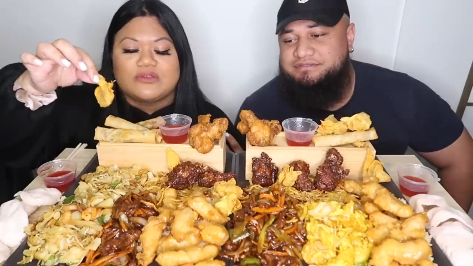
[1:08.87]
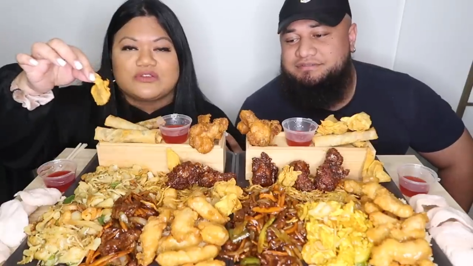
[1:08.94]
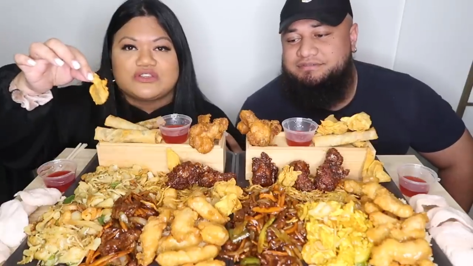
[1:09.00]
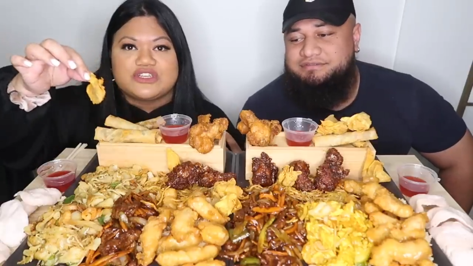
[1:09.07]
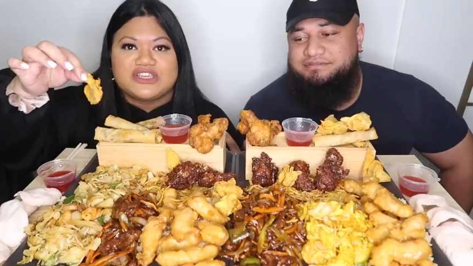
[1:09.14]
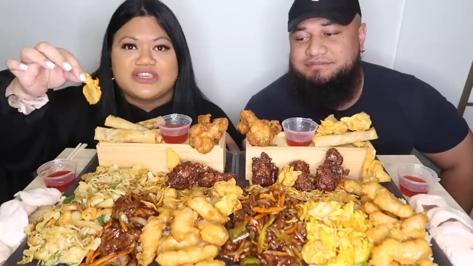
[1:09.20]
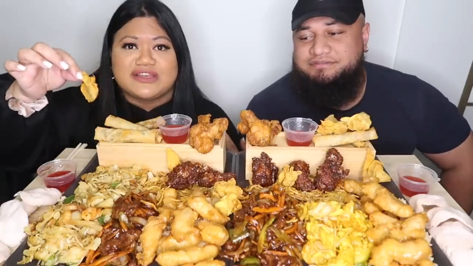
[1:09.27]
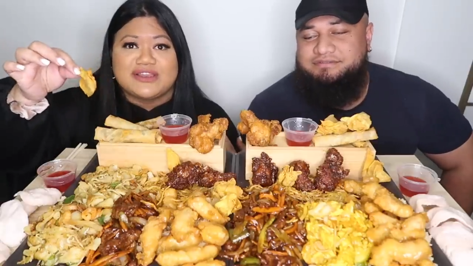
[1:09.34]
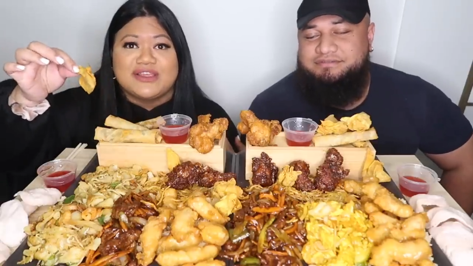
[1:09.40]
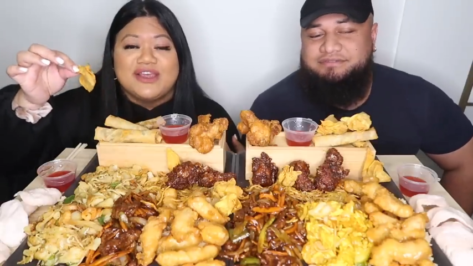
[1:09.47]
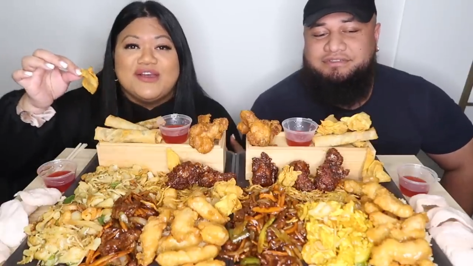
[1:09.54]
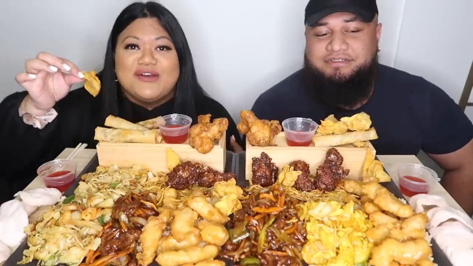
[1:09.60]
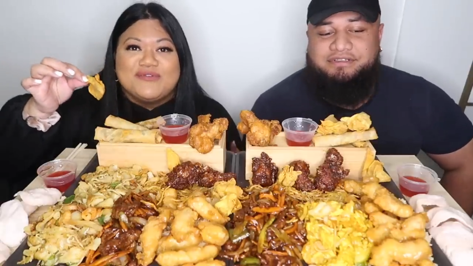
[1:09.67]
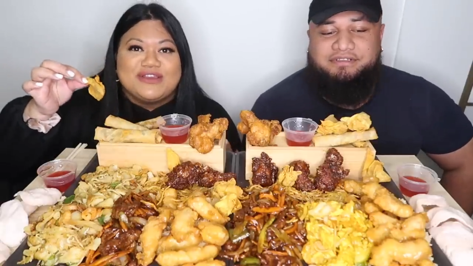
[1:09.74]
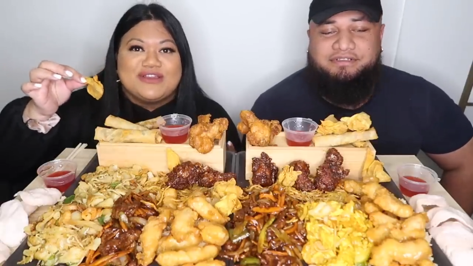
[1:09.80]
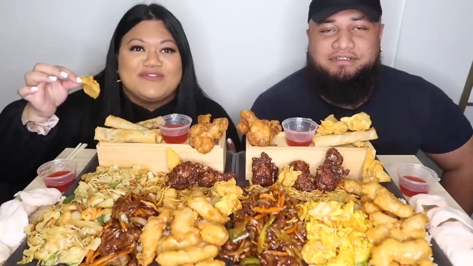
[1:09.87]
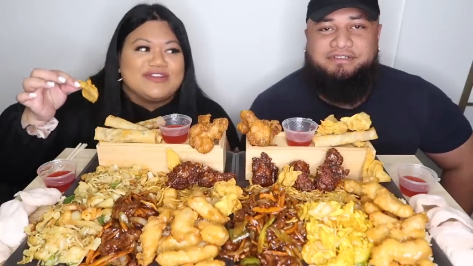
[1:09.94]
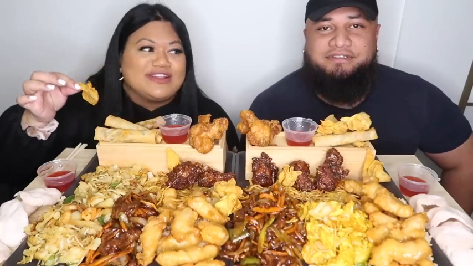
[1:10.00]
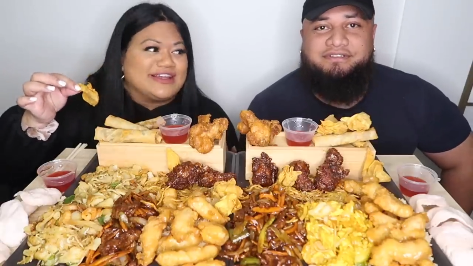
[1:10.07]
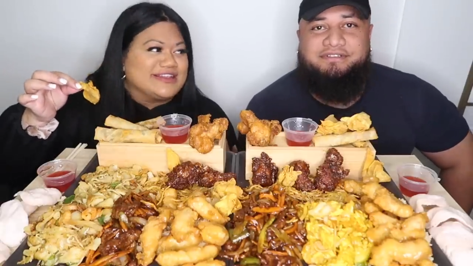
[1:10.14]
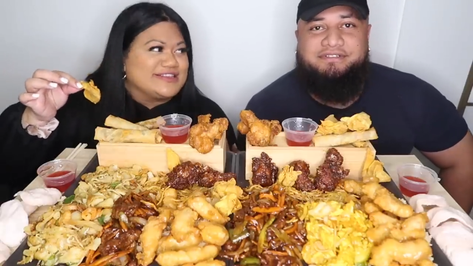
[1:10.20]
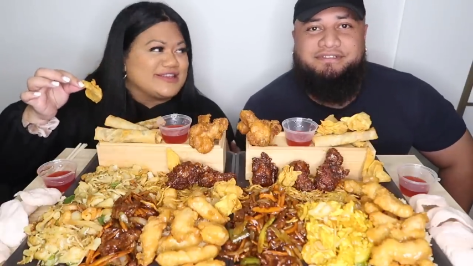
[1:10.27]
Speaker 1: chicken. We didn't
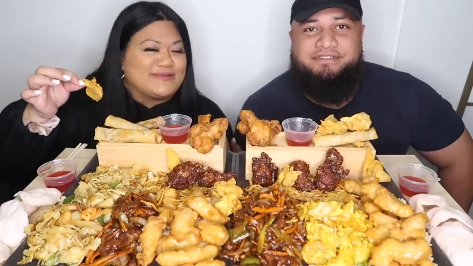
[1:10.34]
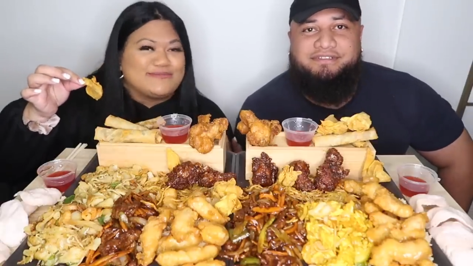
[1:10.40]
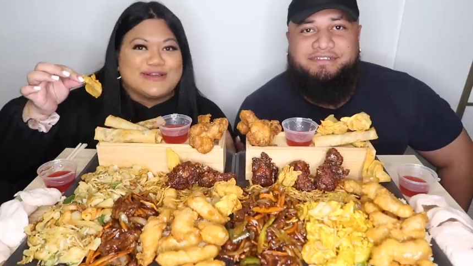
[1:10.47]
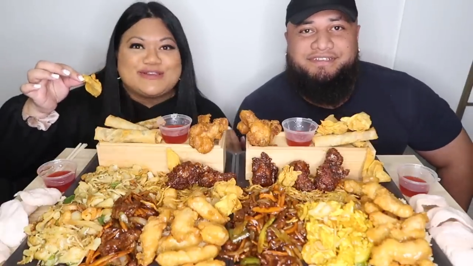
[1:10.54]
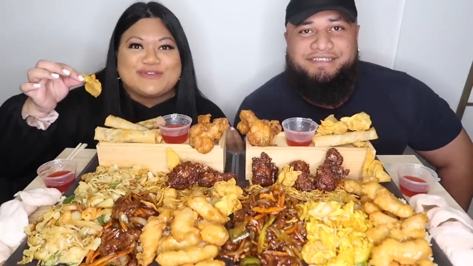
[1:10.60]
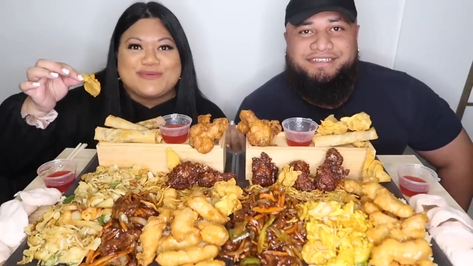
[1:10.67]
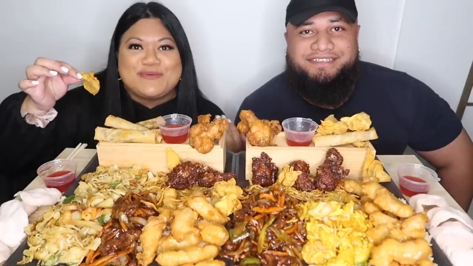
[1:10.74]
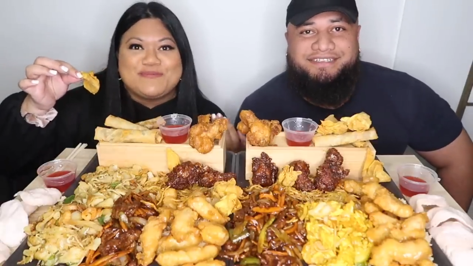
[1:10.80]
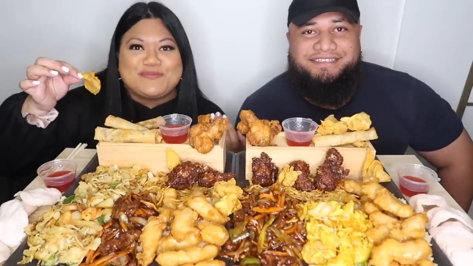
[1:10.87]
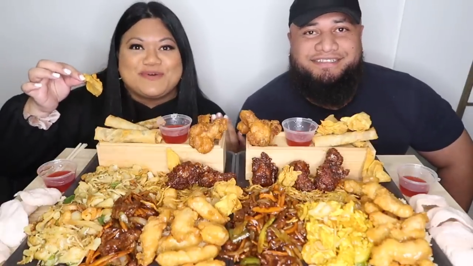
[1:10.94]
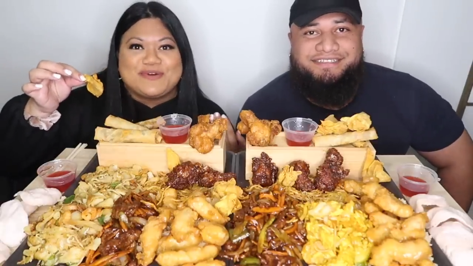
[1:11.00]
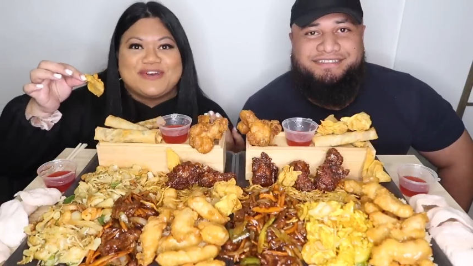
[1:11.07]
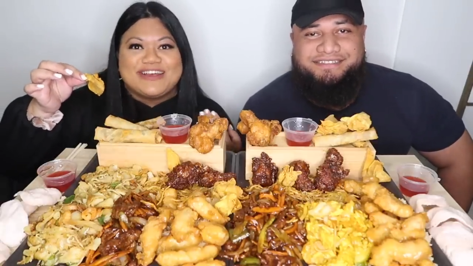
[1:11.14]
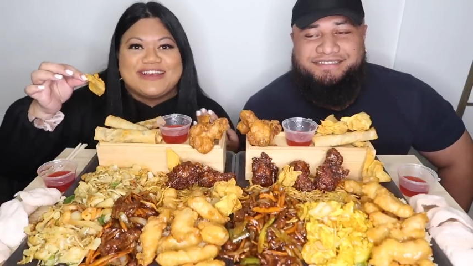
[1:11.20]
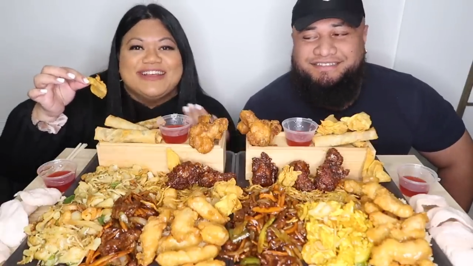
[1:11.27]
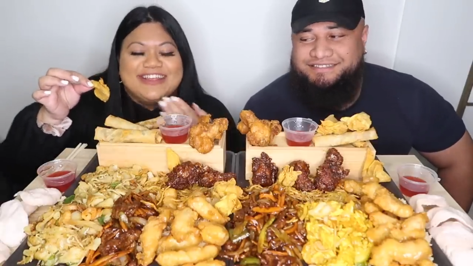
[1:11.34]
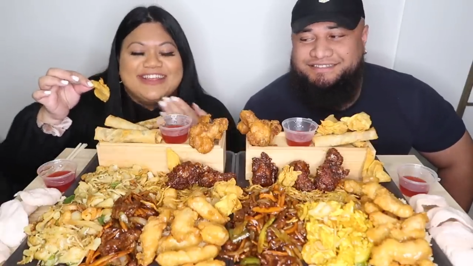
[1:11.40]
realize how much we bought.